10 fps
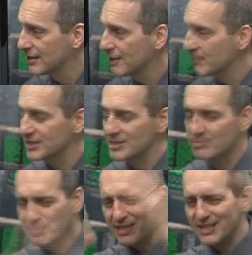But these
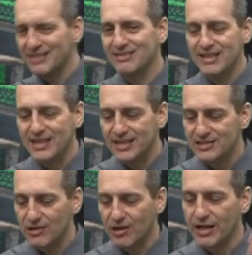big
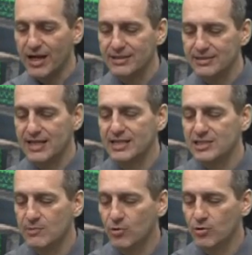things are not
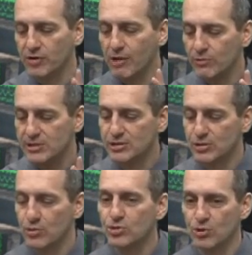testable, they're not
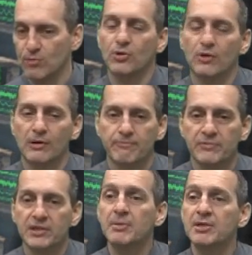researchable.
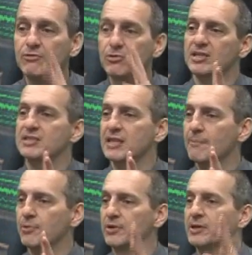Let me give you an
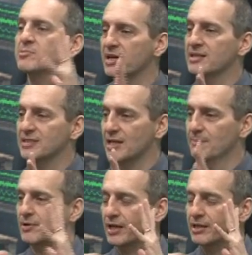example. Here's my
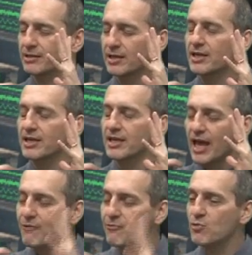example.
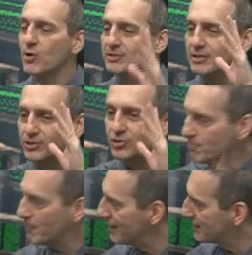Everyone, you
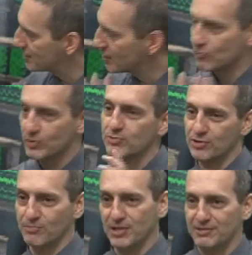may disagree
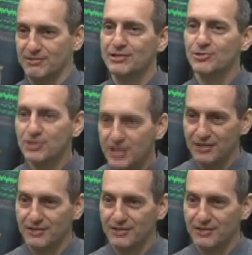with me. That's okay.